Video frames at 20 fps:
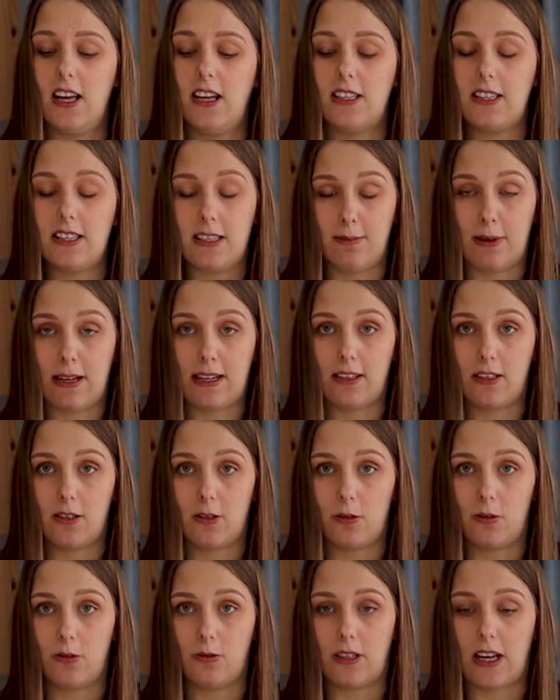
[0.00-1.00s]

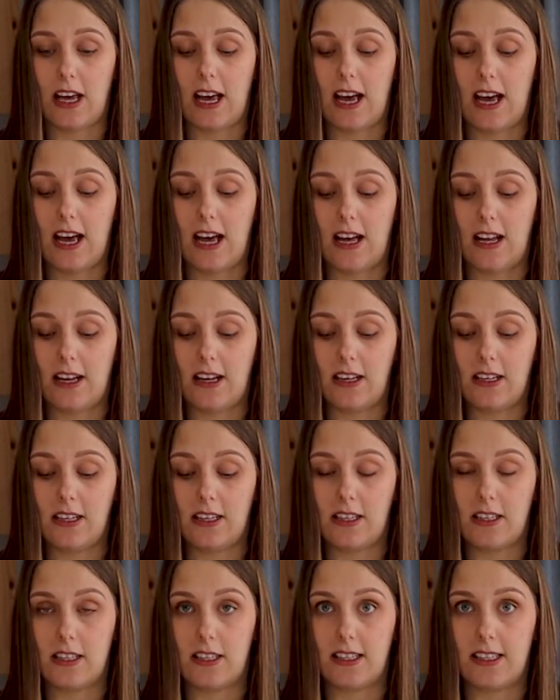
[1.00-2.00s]
dismantled
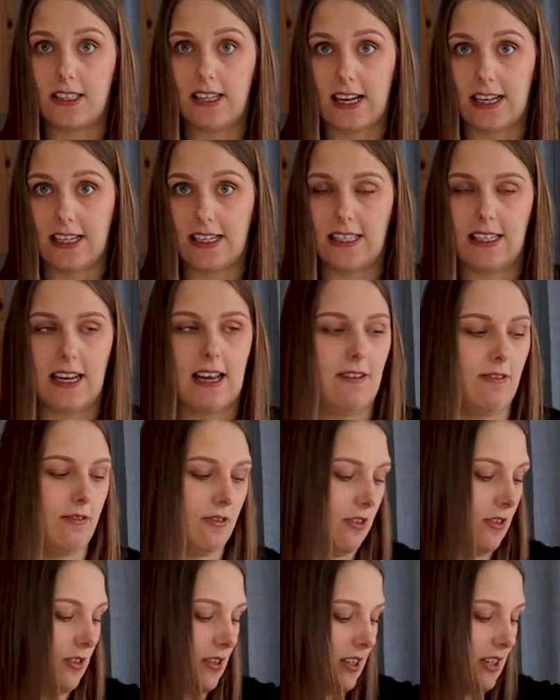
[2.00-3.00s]
and sanded
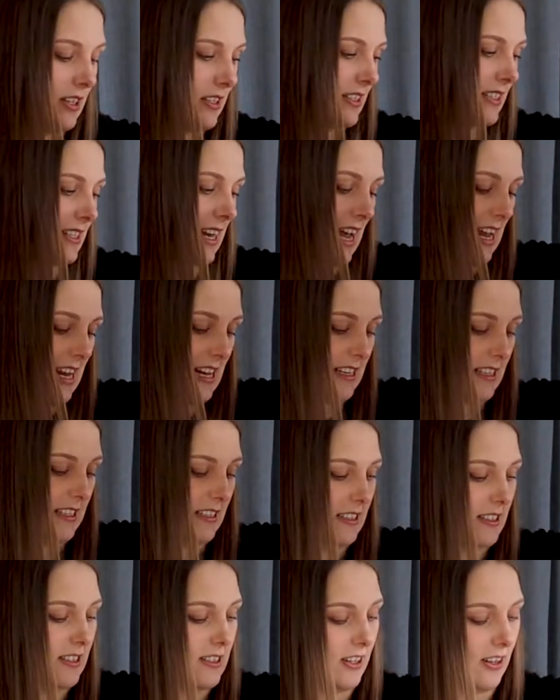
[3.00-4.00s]
down and stained.
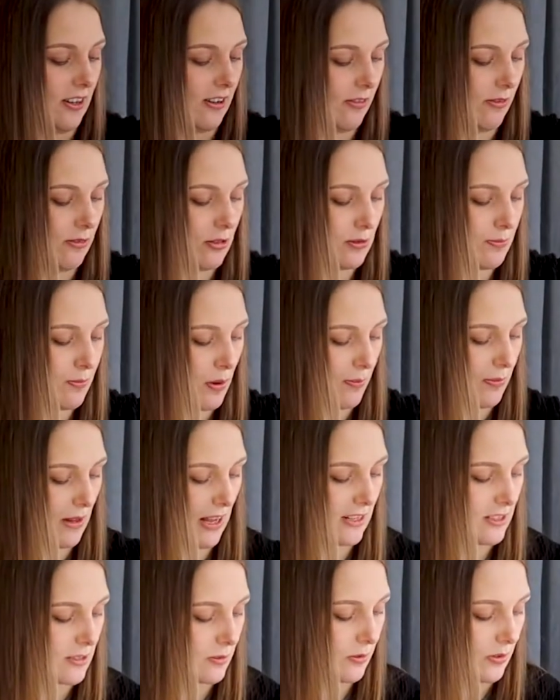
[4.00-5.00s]
So I'll just pop
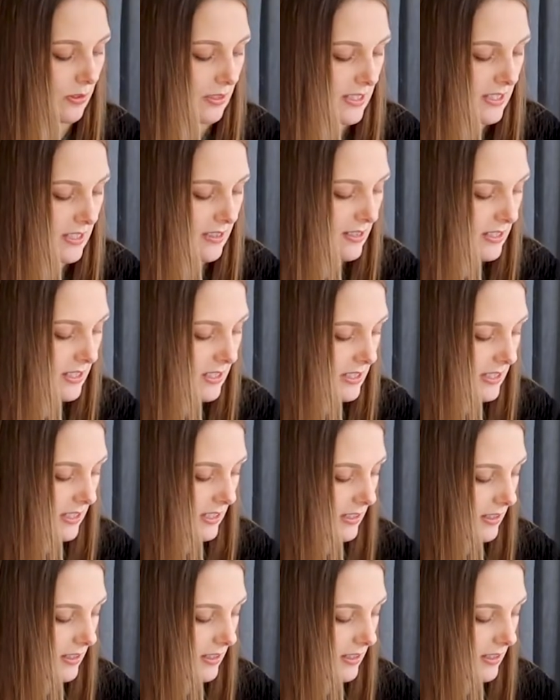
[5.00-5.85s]
that to one side.